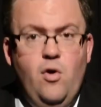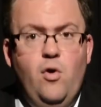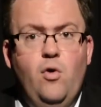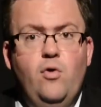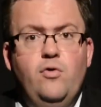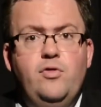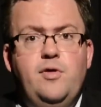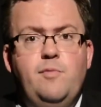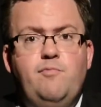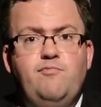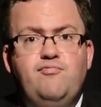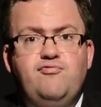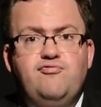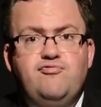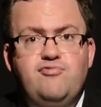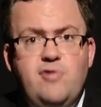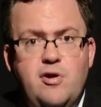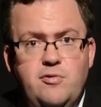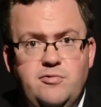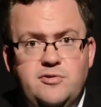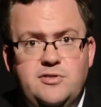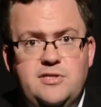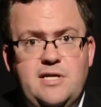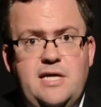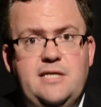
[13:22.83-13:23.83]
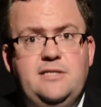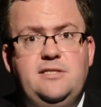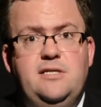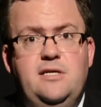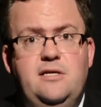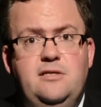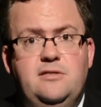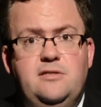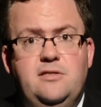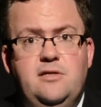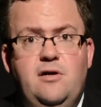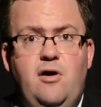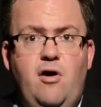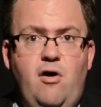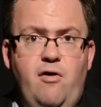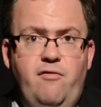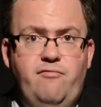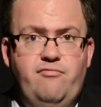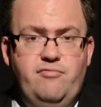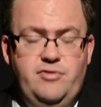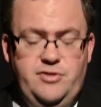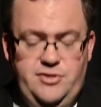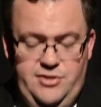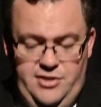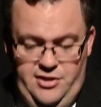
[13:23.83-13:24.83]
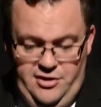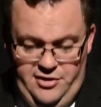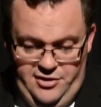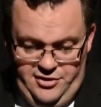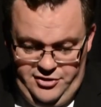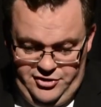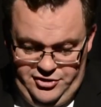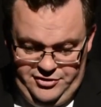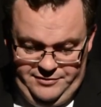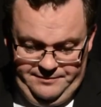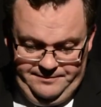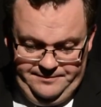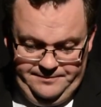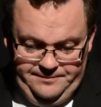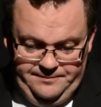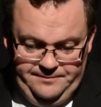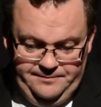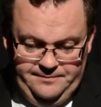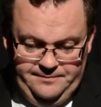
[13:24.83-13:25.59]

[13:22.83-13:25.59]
or the processes of research.